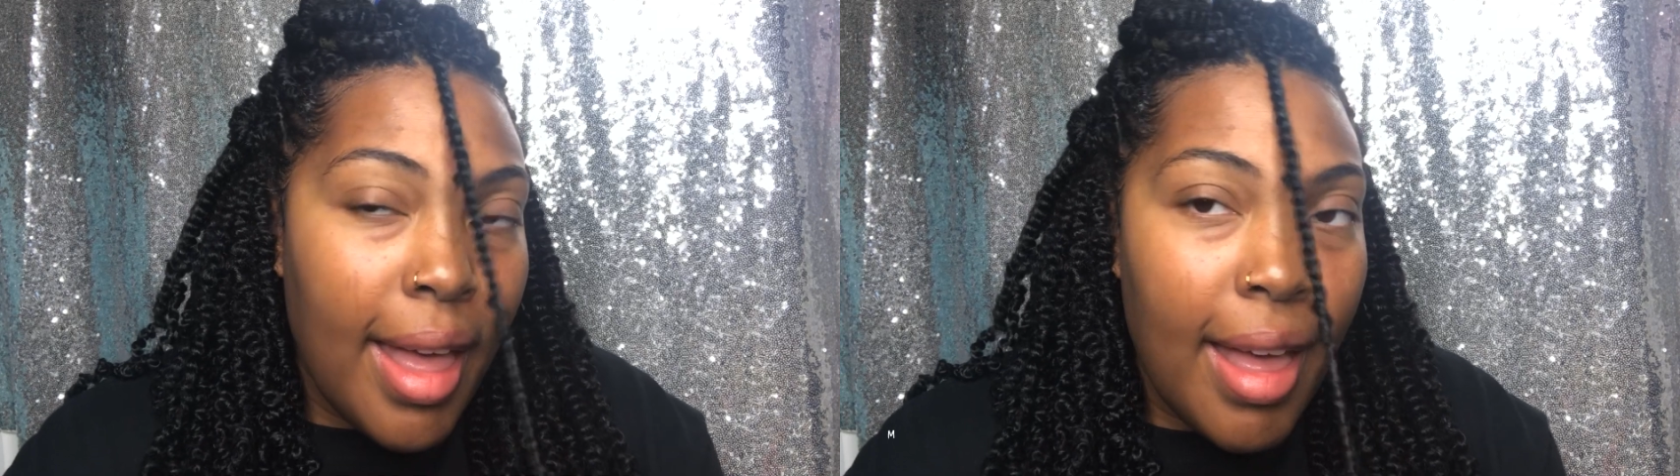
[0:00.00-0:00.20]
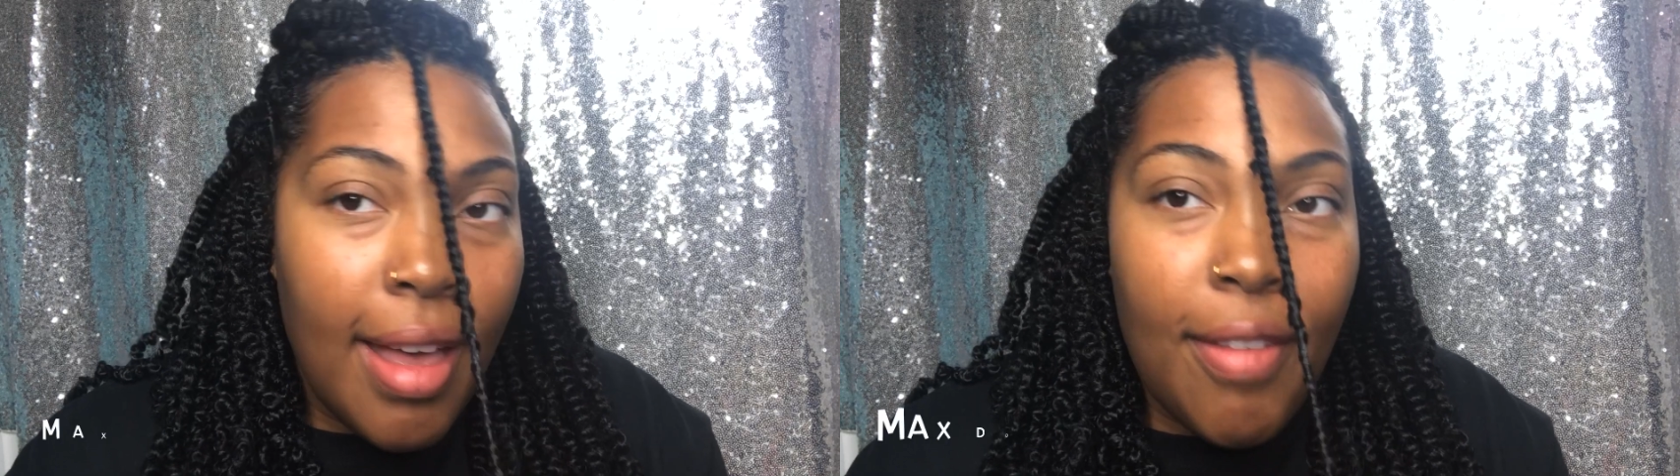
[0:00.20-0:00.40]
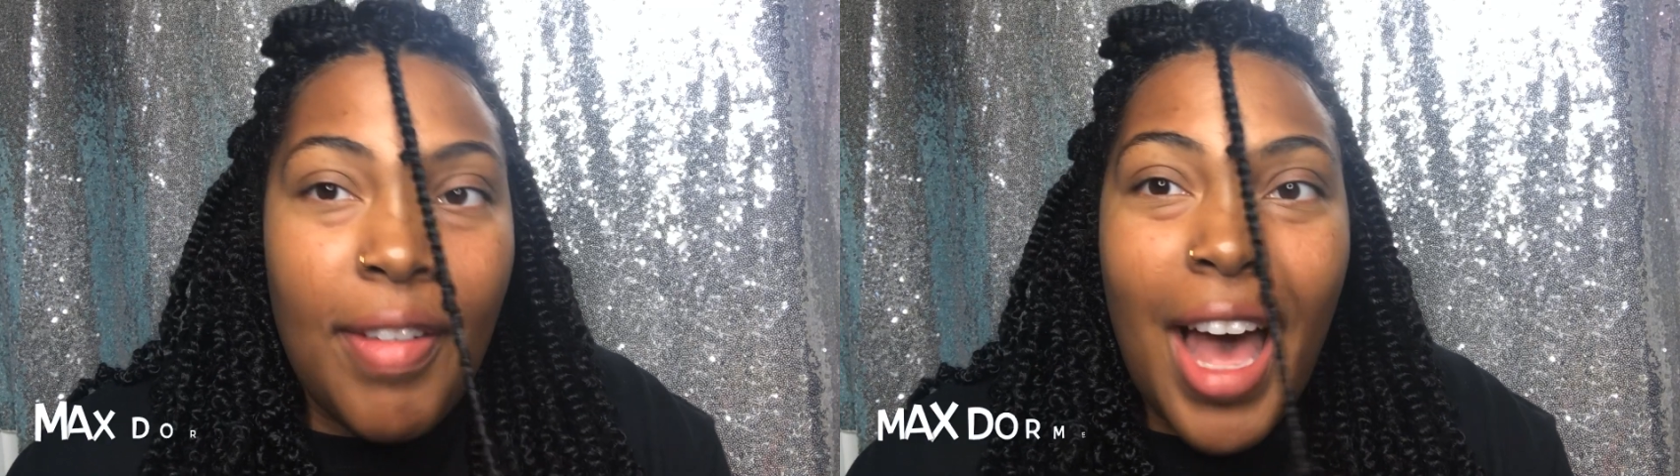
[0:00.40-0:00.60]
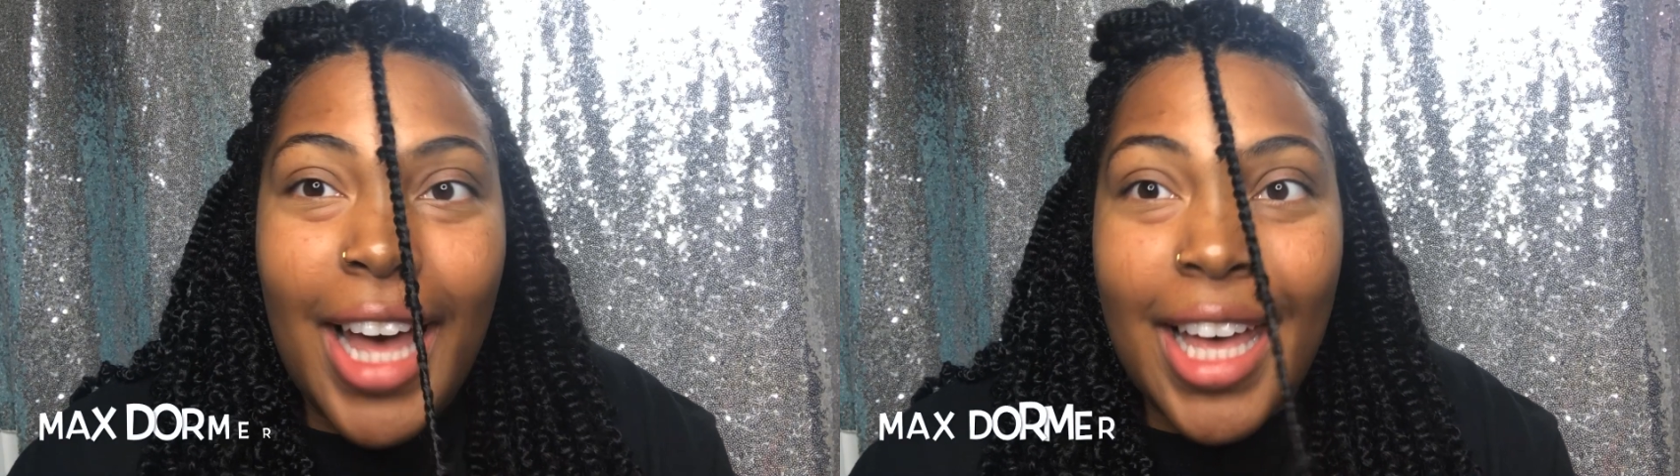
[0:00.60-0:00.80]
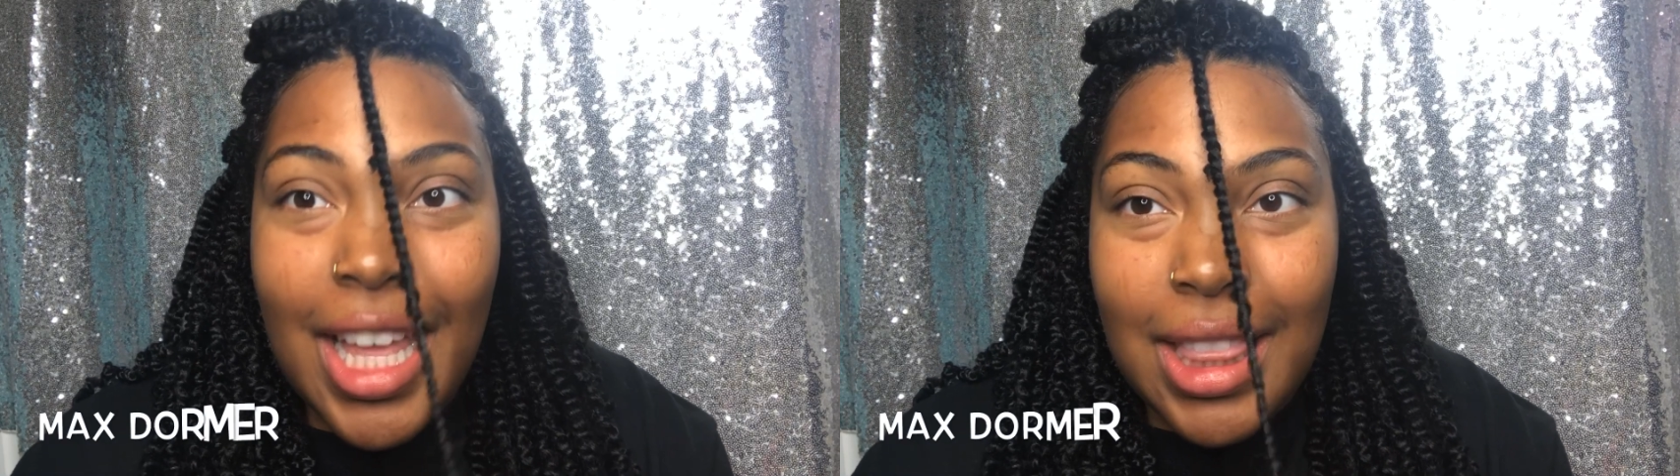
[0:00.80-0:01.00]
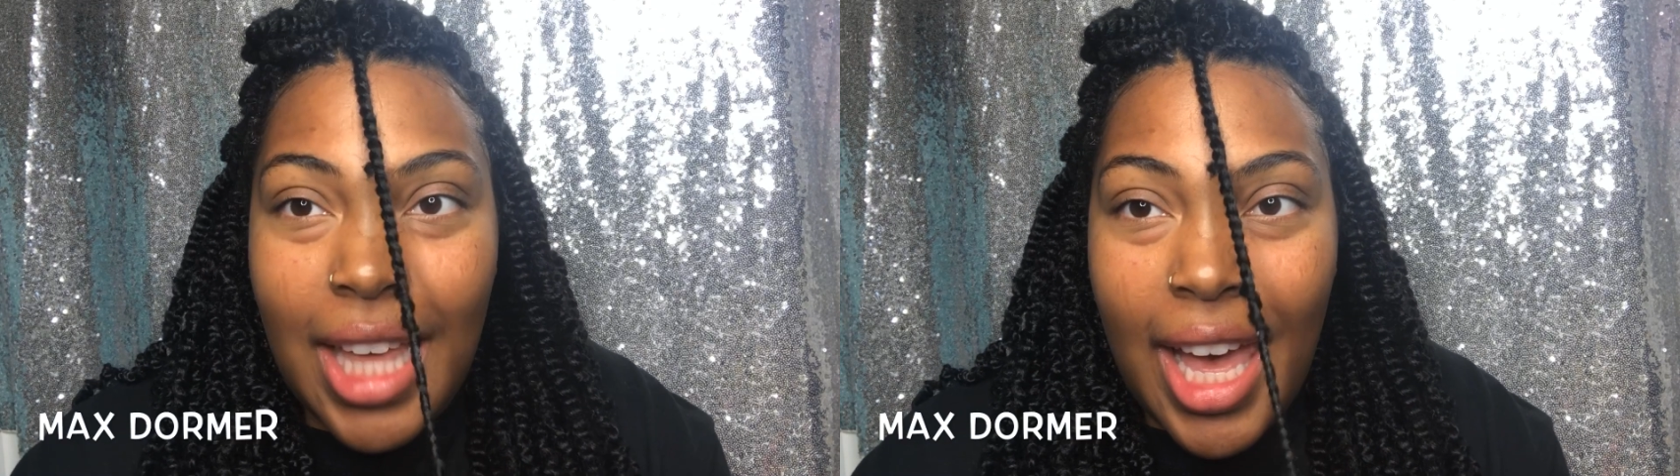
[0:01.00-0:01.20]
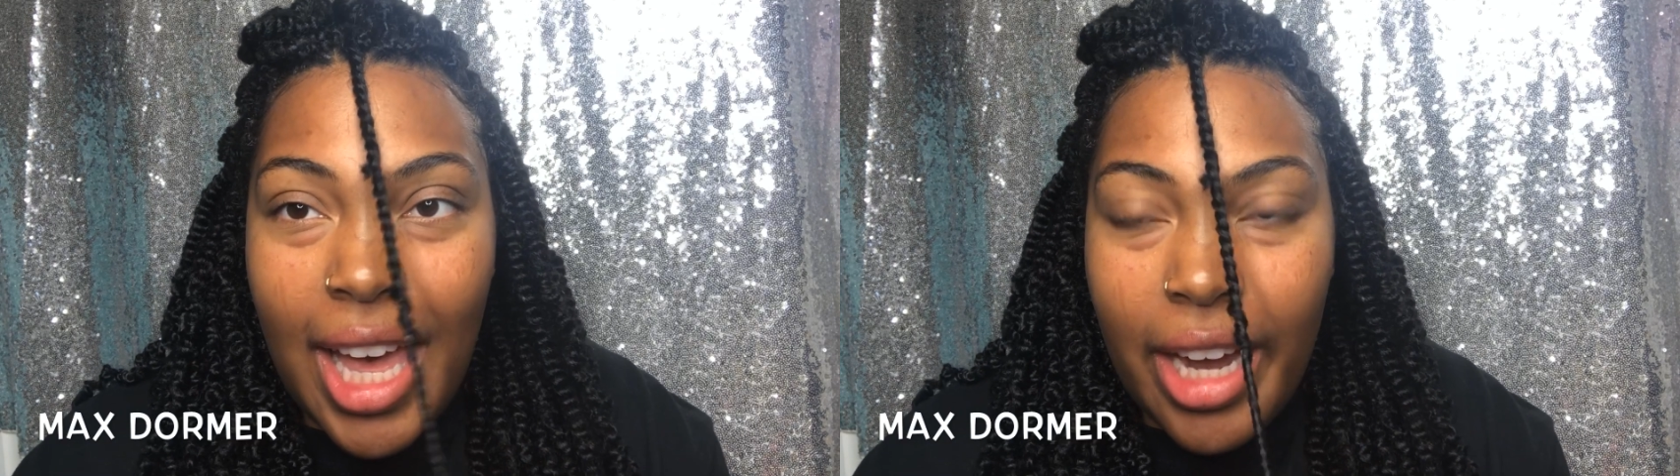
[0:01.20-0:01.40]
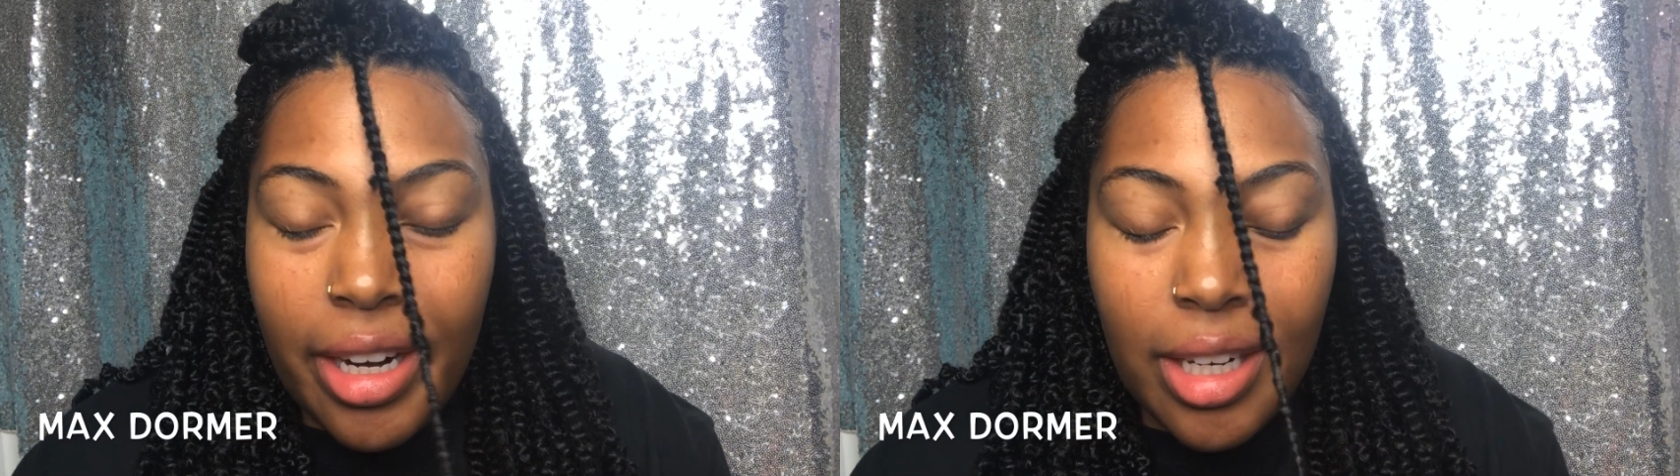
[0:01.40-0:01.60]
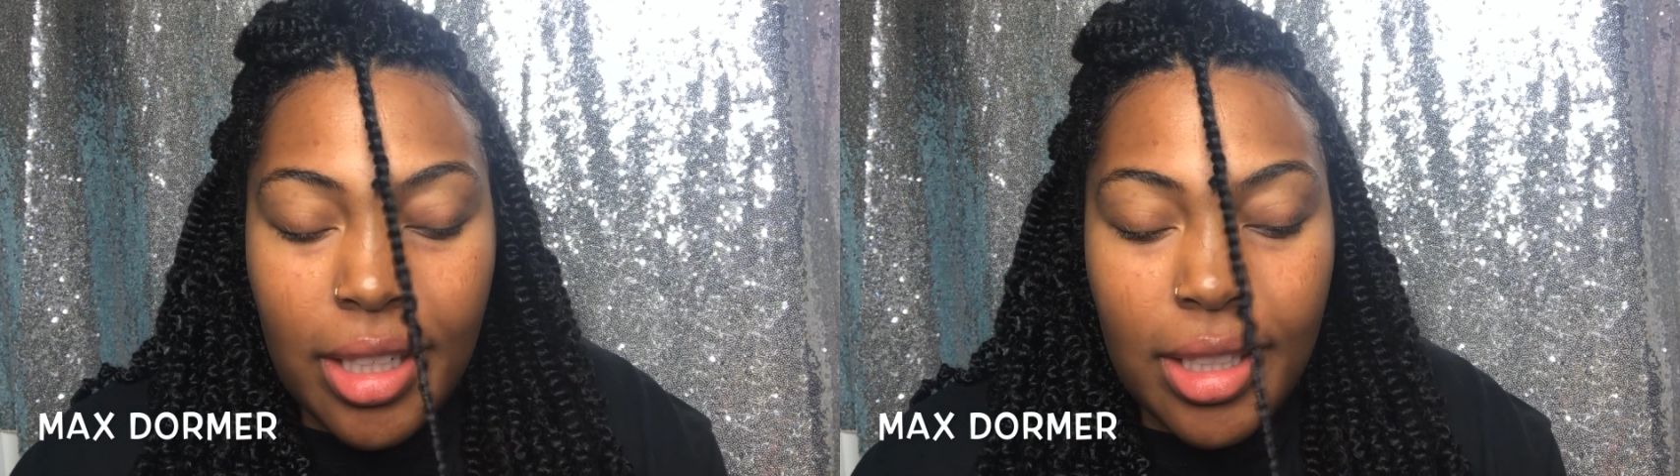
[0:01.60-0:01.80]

if I cut the hair.